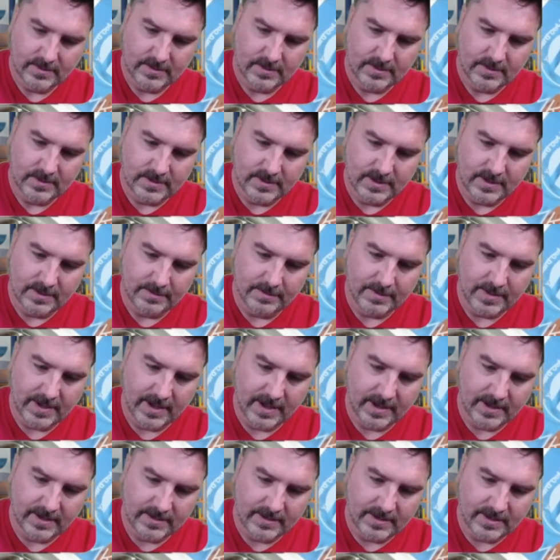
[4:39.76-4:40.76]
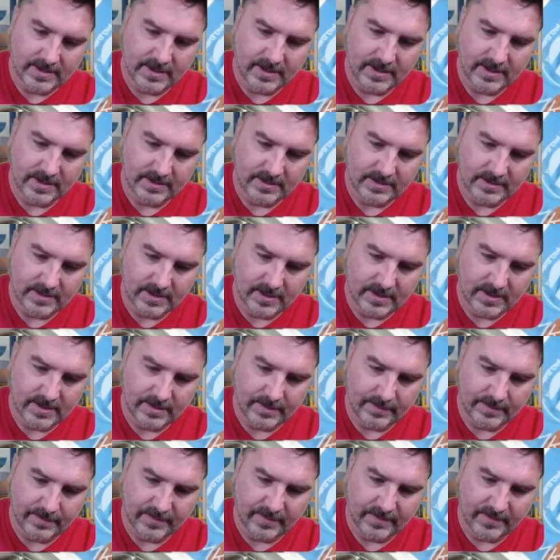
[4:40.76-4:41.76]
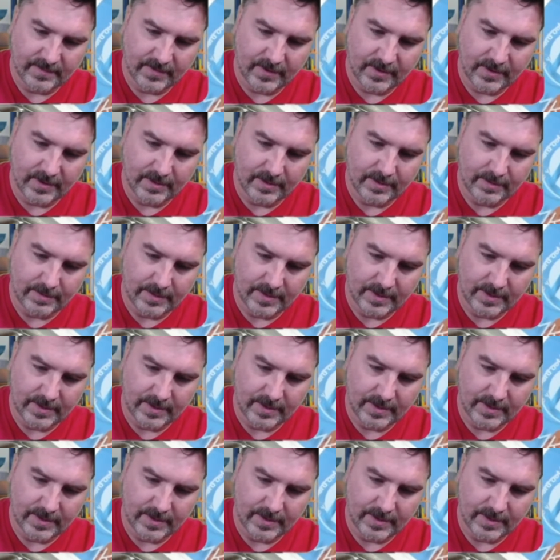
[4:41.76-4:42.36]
It's not bad. It's a nice firm